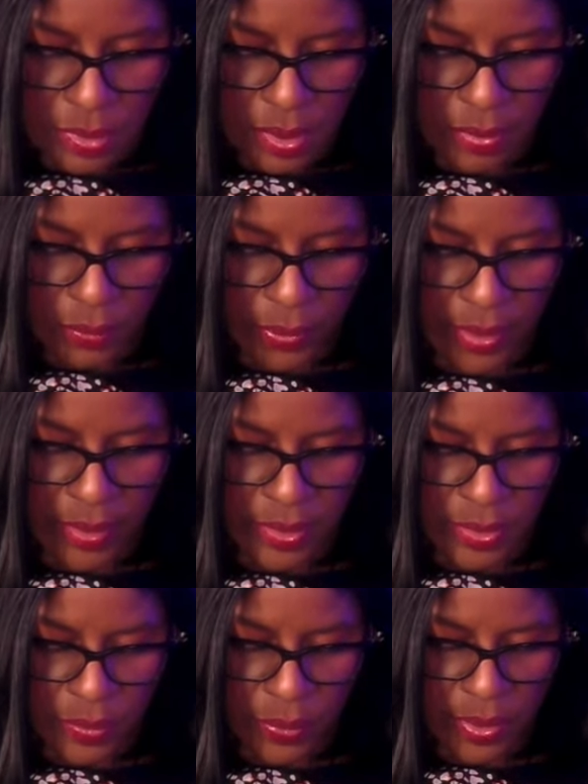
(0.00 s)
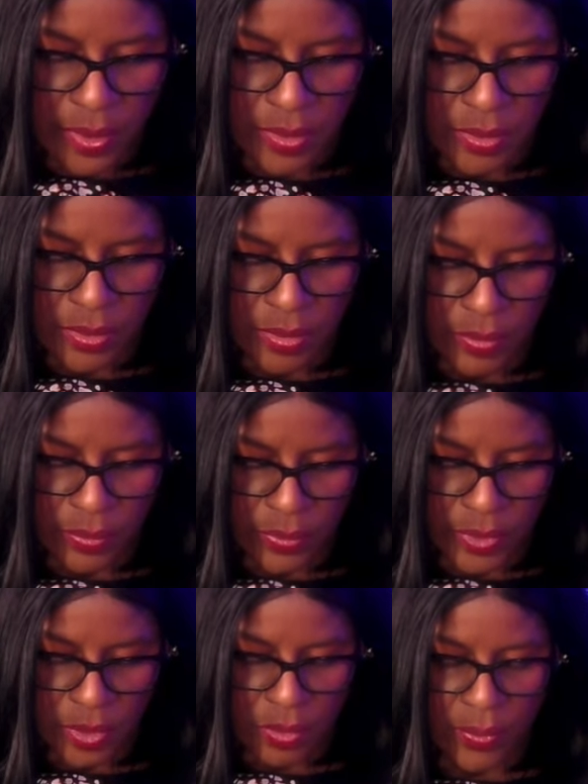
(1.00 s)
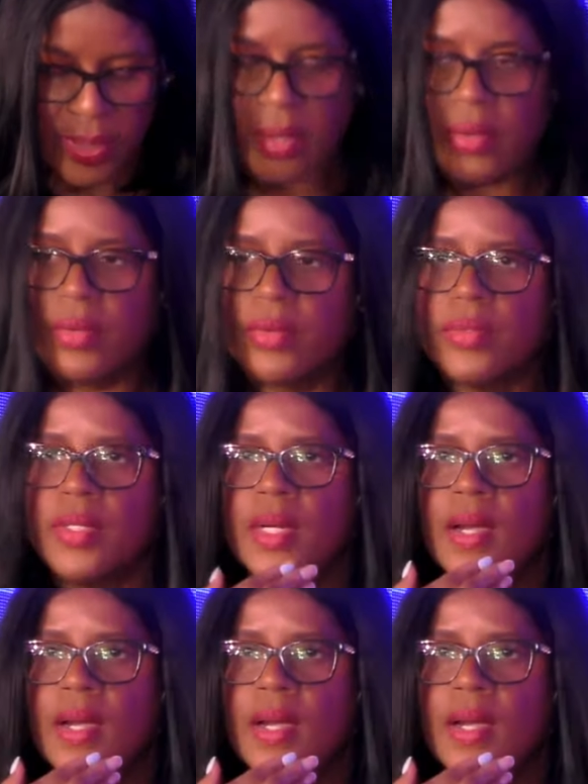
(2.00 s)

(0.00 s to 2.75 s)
where are you?